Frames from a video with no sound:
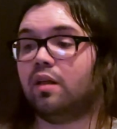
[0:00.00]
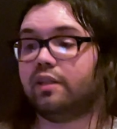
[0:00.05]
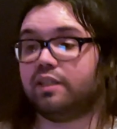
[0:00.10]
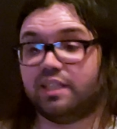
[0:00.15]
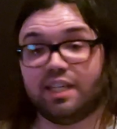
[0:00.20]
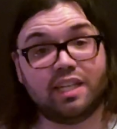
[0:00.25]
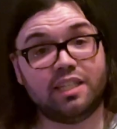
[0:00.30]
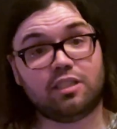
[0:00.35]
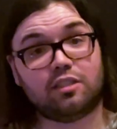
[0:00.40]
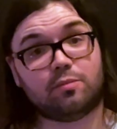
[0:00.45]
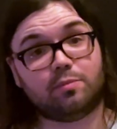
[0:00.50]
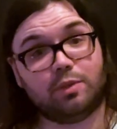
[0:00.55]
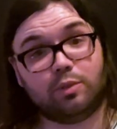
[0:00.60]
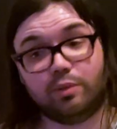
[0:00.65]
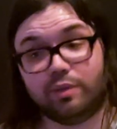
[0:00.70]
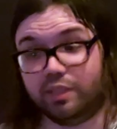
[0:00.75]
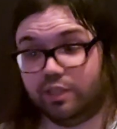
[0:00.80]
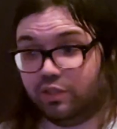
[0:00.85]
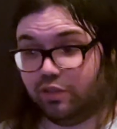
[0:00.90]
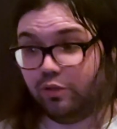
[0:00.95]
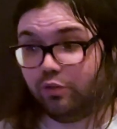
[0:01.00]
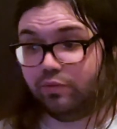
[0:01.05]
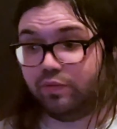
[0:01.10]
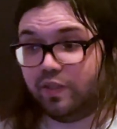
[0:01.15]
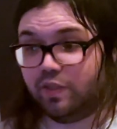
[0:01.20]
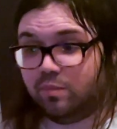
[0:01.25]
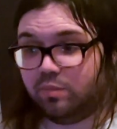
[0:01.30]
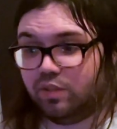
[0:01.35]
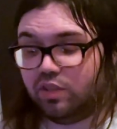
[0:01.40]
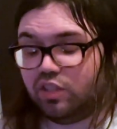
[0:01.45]
Settings between these two
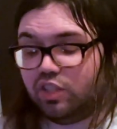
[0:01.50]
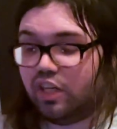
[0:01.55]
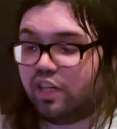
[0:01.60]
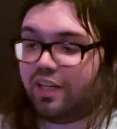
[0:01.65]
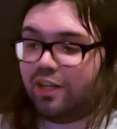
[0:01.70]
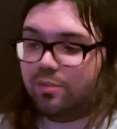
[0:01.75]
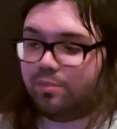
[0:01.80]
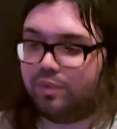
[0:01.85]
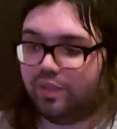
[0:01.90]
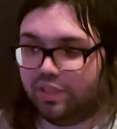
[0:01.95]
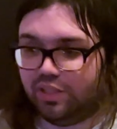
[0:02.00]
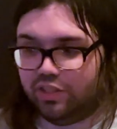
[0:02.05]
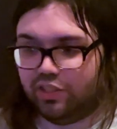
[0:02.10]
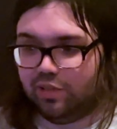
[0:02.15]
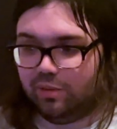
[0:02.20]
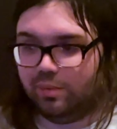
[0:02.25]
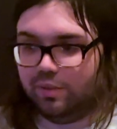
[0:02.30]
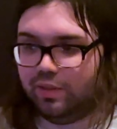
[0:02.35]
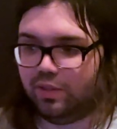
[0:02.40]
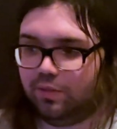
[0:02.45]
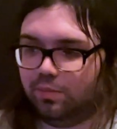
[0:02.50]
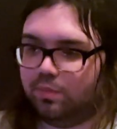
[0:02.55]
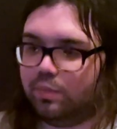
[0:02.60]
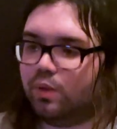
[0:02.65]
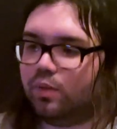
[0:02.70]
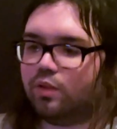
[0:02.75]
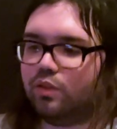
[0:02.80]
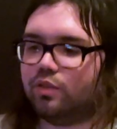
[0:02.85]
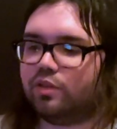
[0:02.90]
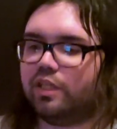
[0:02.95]
films start out pretty similar.
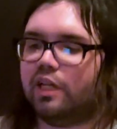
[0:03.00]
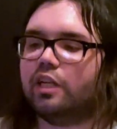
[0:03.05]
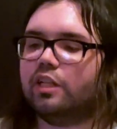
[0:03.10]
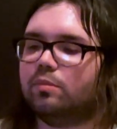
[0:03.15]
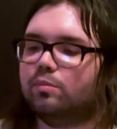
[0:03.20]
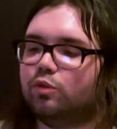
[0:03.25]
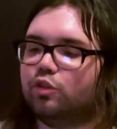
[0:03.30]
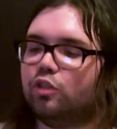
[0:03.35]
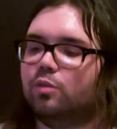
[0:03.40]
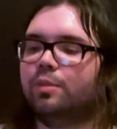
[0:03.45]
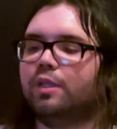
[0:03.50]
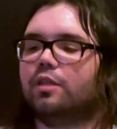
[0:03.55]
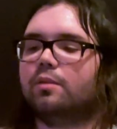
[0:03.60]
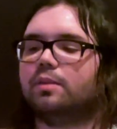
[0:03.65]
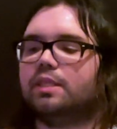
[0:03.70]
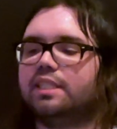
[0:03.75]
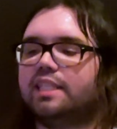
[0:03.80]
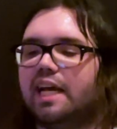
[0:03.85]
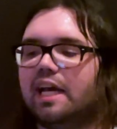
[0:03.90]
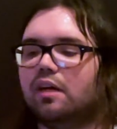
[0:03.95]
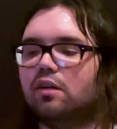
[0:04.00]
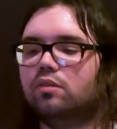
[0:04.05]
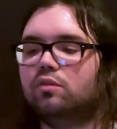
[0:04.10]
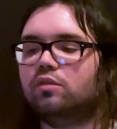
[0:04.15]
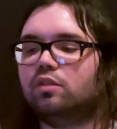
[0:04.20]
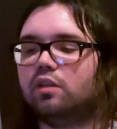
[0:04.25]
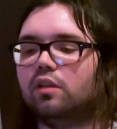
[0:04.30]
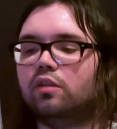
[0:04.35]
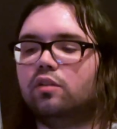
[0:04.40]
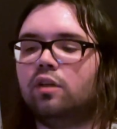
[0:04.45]
Both are set in suburban
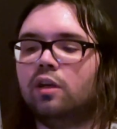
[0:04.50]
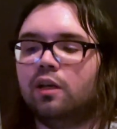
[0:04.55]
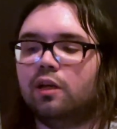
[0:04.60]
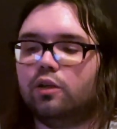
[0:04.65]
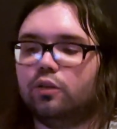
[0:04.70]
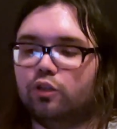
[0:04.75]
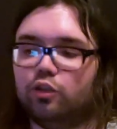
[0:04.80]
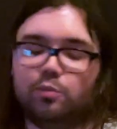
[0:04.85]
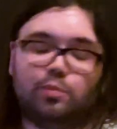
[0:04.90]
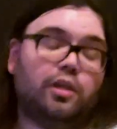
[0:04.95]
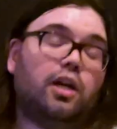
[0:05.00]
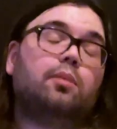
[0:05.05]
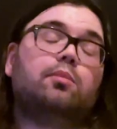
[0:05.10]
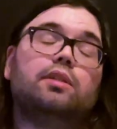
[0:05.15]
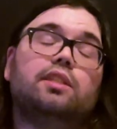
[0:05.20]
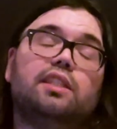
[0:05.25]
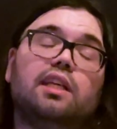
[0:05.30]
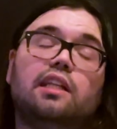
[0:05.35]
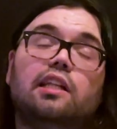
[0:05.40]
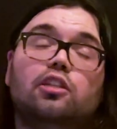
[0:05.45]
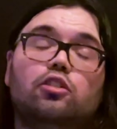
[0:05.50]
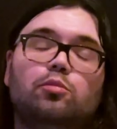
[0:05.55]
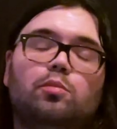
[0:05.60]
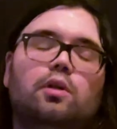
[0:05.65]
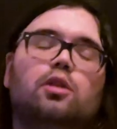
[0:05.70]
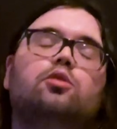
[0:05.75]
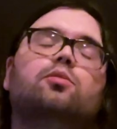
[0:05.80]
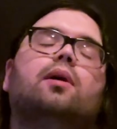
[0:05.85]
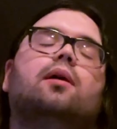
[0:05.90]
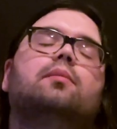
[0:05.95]
towns, and you could probably say that
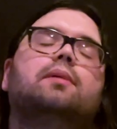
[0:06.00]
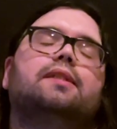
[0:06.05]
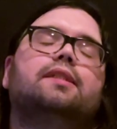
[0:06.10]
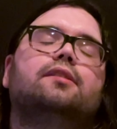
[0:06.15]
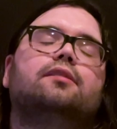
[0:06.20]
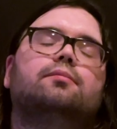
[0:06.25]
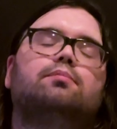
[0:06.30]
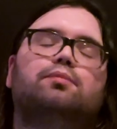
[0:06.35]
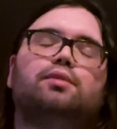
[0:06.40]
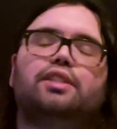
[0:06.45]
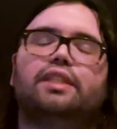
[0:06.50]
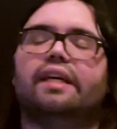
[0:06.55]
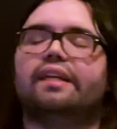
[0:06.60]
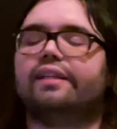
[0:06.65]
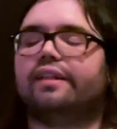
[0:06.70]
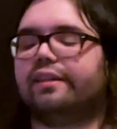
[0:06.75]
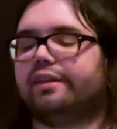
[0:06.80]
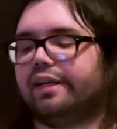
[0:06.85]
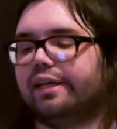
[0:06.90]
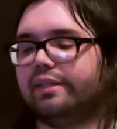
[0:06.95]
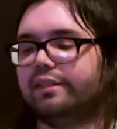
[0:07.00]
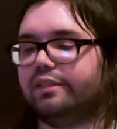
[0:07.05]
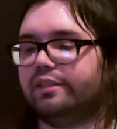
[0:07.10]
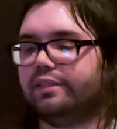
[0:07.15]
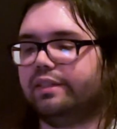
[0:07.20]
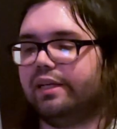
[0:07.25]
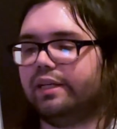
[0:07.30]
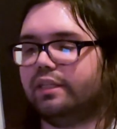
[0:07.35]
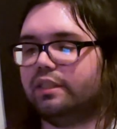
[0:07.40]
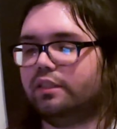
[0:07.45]
SpongeBob is set in the
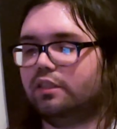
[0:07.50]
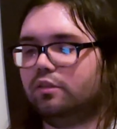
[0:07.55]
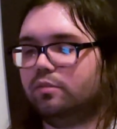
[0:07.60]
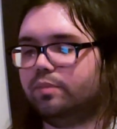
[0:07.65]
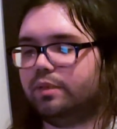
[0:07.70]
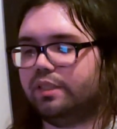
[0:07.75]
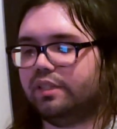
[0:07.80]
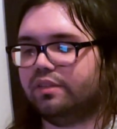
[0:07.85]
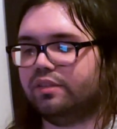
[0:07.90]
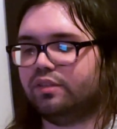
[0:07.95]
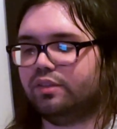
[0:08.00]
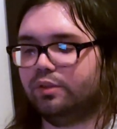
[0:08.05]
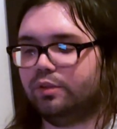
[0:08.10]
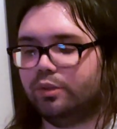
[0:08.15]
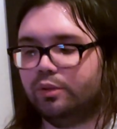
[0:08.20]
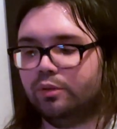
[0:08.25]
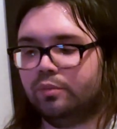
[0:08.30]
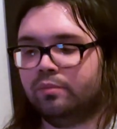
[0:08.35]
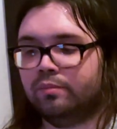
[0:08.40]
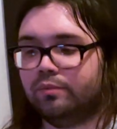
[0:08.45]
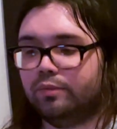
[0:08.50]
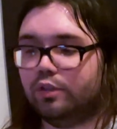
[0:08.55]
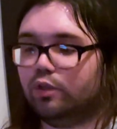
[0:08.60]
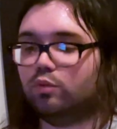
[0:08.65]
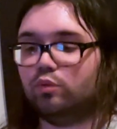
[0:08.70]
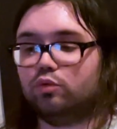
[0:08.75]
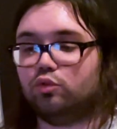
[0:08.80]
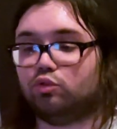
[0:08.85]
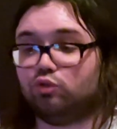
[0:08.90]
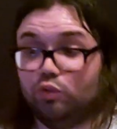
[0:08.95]
1980s because you
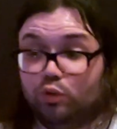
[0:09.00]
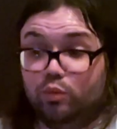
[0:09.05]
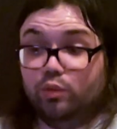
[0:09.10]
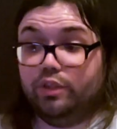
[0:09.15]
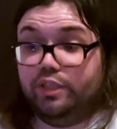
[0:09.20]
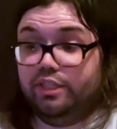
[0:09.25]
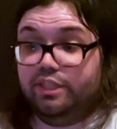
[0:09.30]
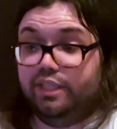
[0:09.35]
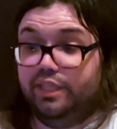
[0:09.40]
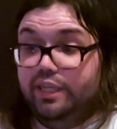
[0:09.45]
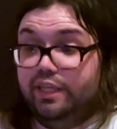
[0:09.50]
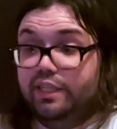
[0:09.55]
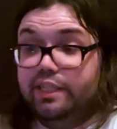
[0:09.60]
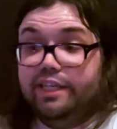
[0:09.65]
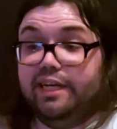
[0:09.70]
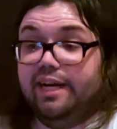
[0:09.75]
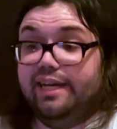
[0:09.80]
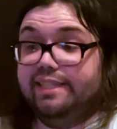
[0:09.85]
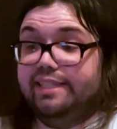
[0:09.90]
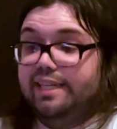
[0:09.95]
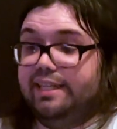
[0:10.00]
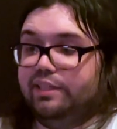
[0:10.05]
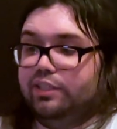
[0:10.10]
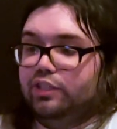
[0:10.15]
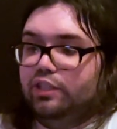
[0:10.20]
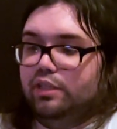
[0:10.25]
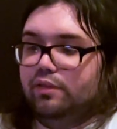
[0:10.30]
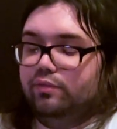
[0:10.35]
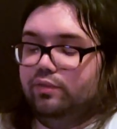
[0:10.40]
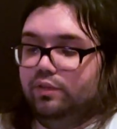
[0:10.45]
don't truly see any high-tech
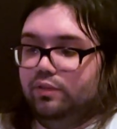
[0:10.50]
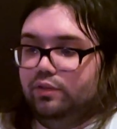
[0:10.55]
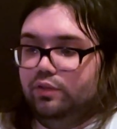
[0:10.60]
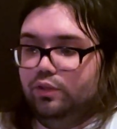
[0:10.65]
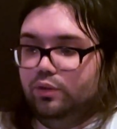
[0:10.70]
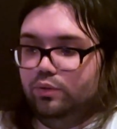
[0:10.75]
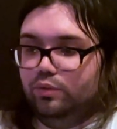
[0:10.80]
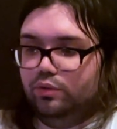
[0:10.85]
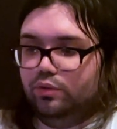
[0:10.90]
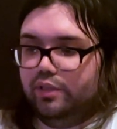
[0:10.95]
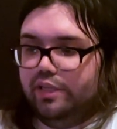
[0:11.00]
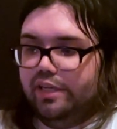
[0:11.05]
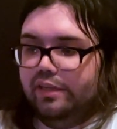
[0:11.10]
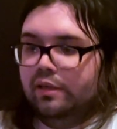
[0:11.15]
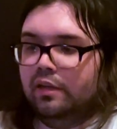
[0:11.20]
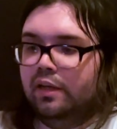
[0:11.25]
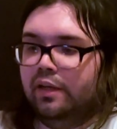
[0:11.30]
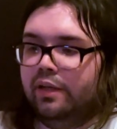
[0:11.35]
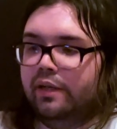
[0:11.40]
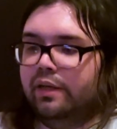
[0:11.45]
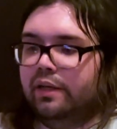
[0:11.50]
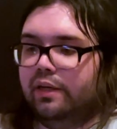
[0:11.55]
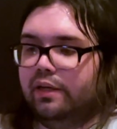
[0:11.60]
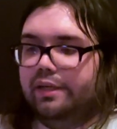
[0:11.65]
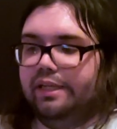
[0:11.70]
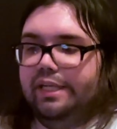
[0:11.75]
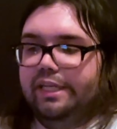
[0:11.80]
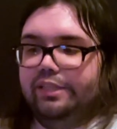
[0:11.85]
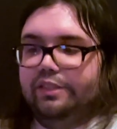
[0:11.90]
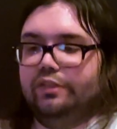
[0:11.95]
stuff in use that
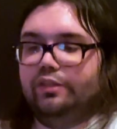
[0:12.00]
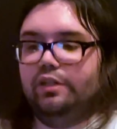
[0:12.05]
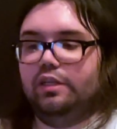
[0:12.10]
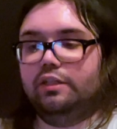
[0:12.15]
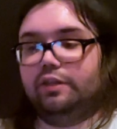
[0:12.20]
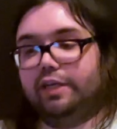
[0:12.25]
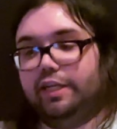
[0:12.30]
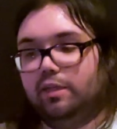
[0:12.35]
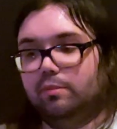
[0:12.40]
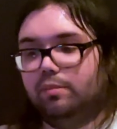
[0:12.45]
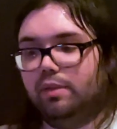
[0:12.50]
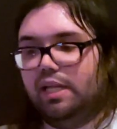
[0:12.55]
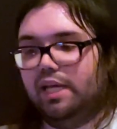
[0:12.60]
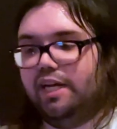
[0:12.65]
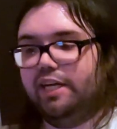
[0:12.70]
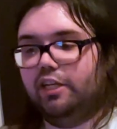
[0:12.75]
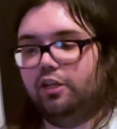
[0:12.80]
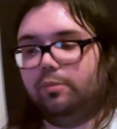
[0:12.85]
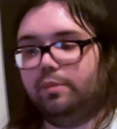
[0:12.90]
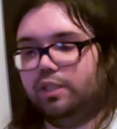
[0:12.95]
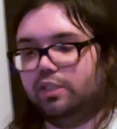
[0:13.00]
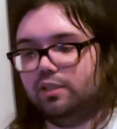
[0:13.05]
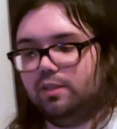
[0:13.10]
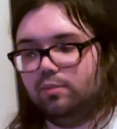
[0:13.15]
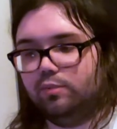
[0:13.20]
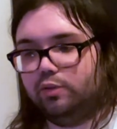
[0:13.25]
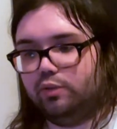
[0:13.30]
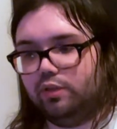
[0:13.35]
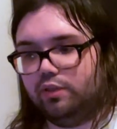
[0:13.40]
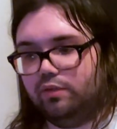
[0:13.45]
isn't already implied to be
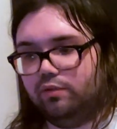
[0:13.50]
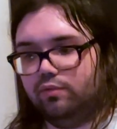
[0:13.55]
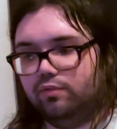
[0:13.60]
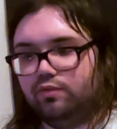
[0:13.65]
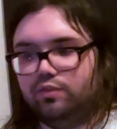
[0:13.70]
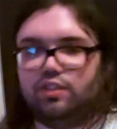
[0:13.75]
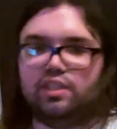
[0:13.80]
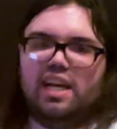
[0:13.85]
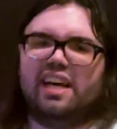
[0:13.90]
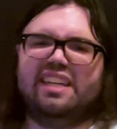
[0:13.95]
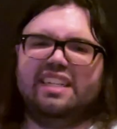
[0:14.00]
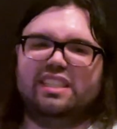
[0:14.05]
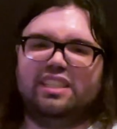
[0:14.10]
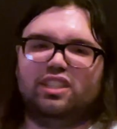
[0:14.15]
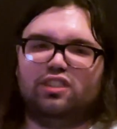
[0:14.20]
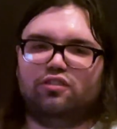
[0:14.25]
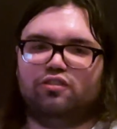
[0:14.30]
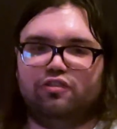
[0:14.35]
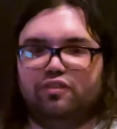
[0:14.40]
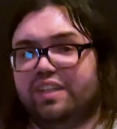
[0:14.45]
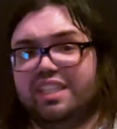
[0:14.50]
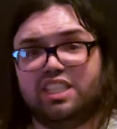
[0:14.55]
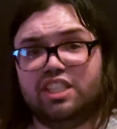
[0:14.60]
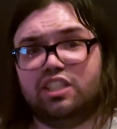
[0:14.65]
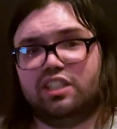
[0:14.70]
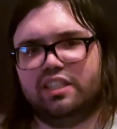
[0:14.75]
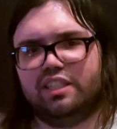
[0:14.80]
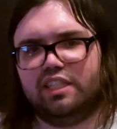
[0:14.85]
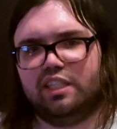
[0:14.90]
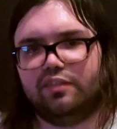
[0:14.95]
some sort of science
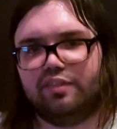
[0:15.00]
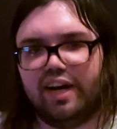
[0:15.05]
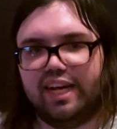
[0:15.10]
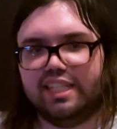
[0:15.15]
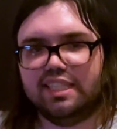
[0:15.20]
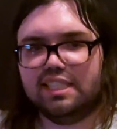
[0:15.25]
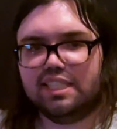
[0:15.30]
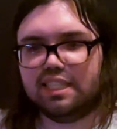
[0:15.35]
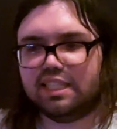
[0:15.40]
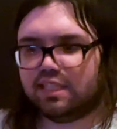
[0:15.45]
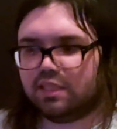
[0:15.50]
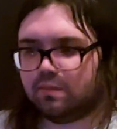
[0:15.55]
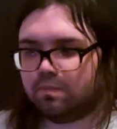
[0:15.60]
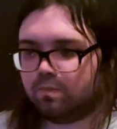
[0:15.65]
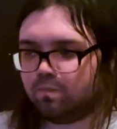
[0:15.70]
fiction device.